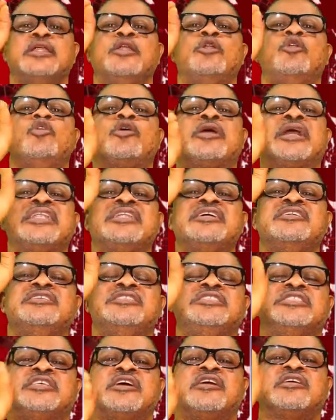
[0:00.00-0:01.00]
Look at the
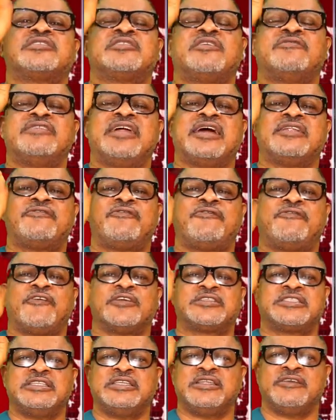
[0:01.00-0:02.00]
result of that
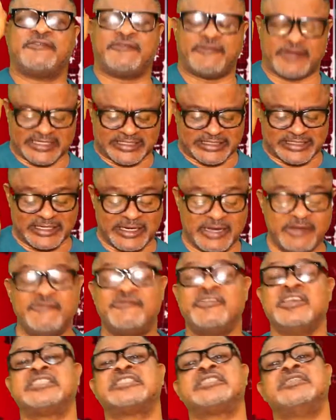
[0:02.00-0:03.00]
40-day fasting in
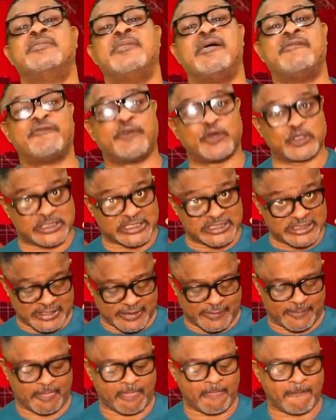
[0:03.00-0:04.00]
verse number
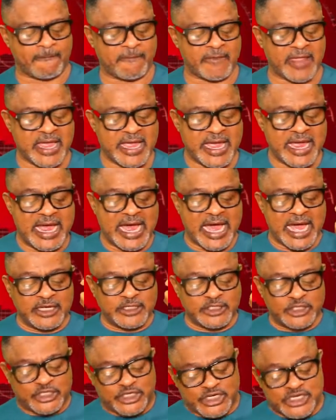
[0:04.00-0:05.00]
14.
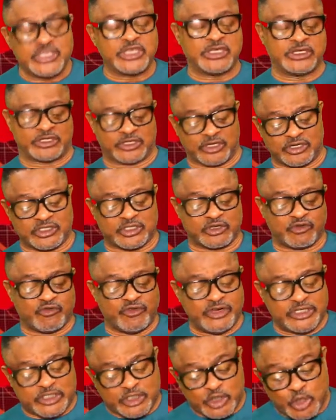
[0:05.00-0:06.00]
And Jesus
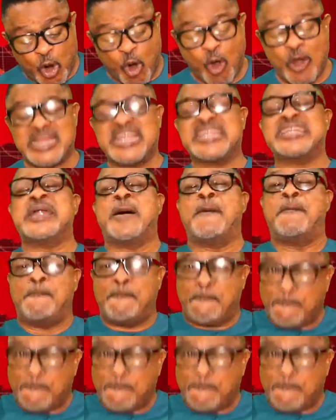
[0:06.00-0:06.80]
returned in the